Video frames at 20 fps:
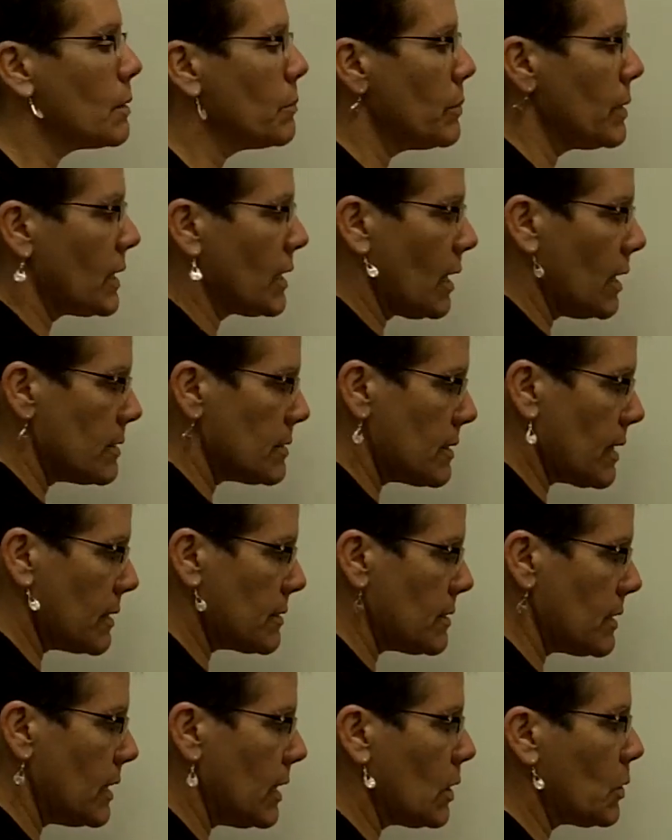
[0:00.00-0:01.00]
because
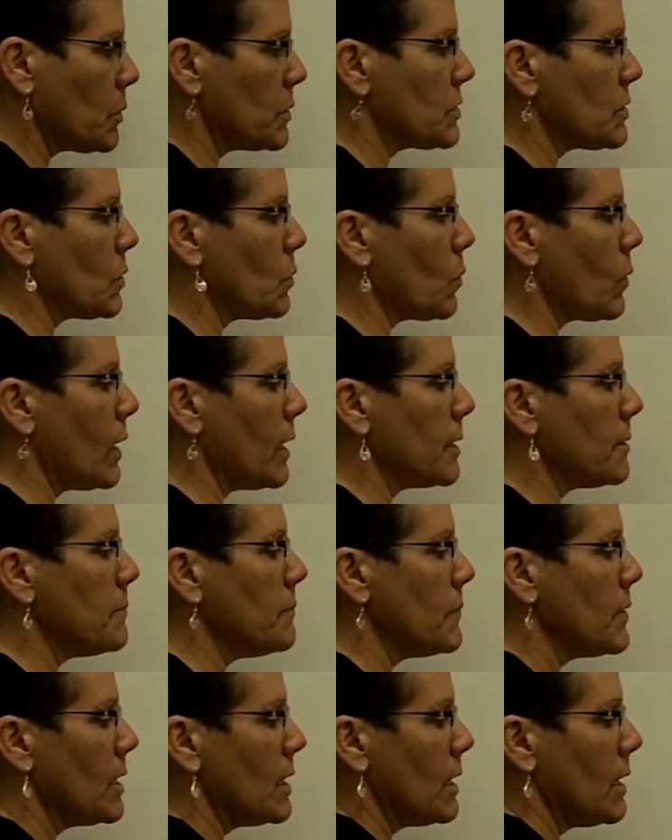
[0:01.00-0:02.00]
that's equal to
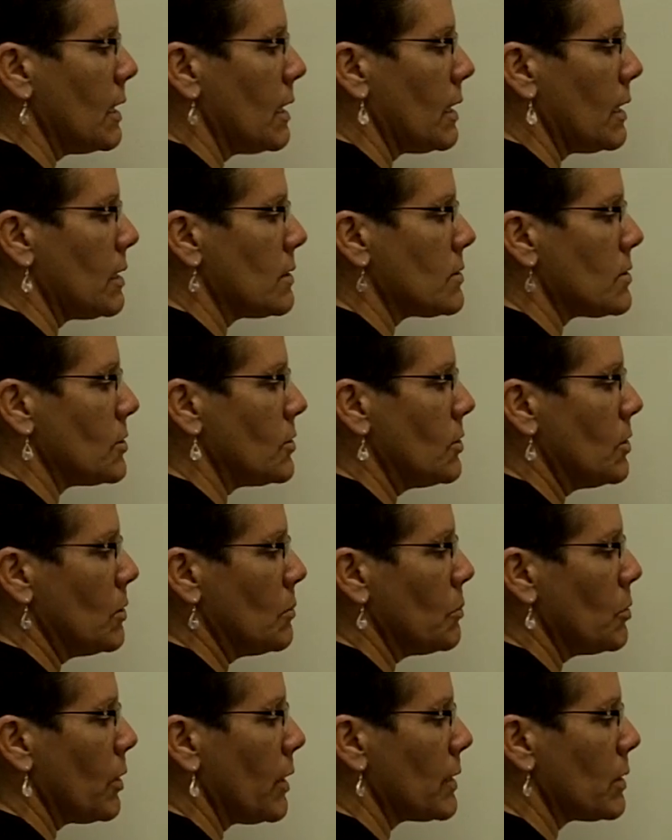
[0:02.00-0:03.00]
1. Its
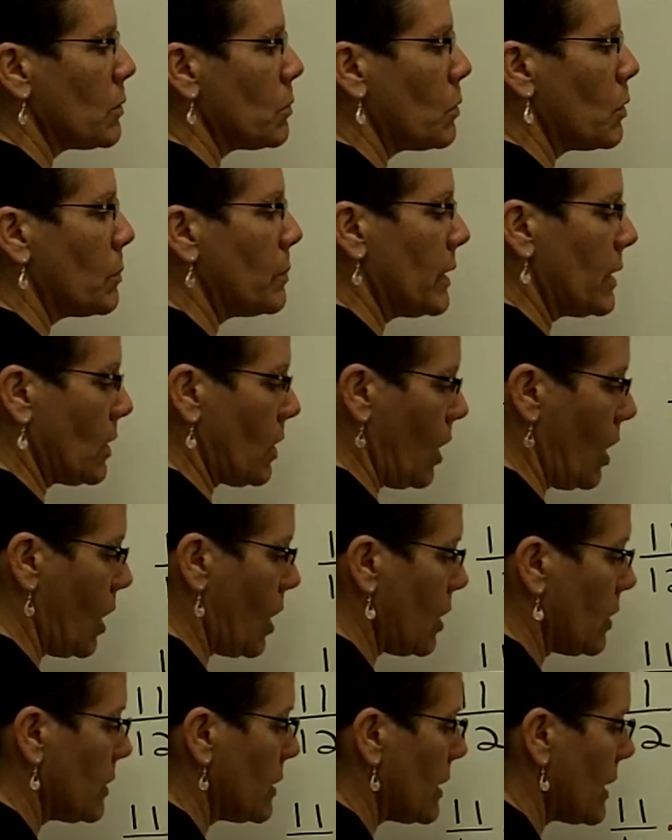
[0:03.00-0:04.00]
numerator will be
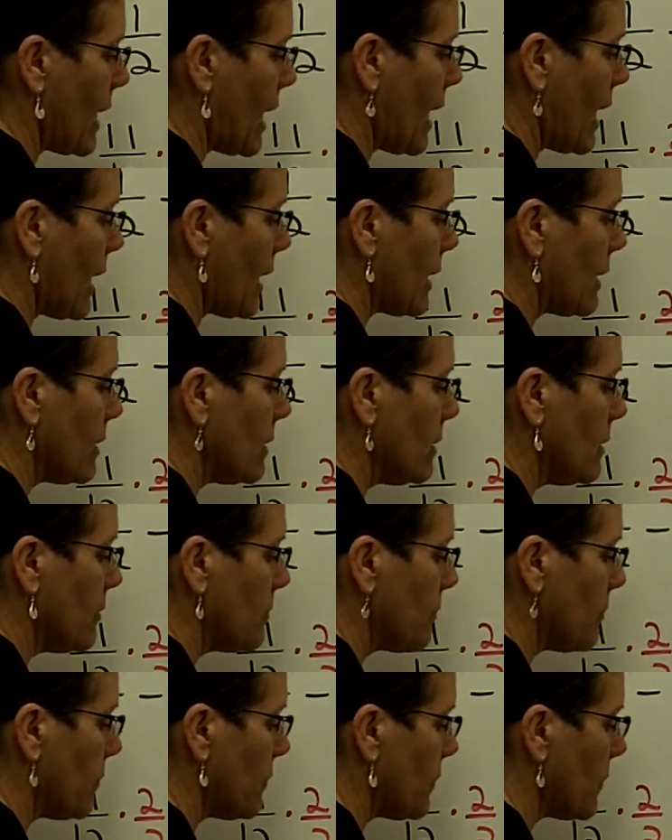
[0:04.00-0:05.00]
called
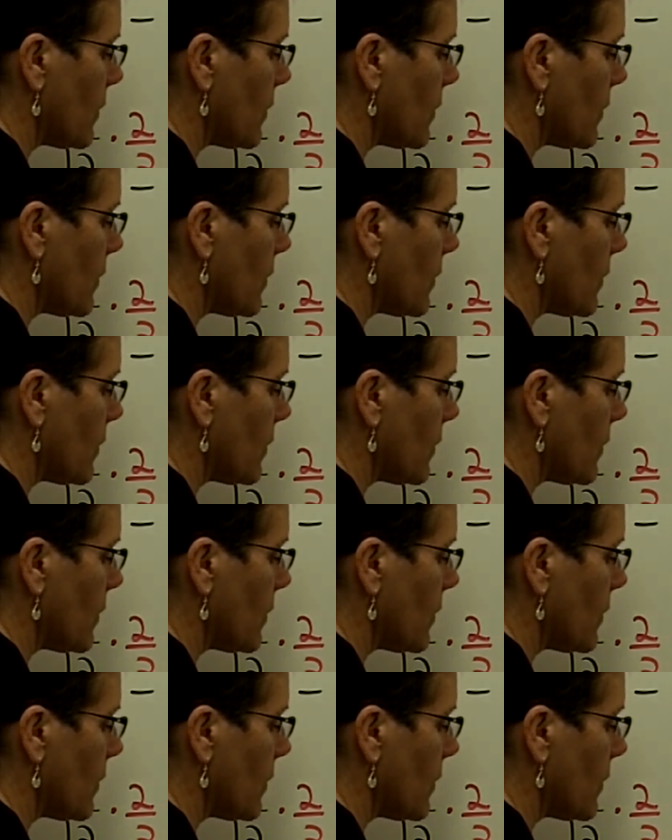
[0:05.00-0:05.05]
9.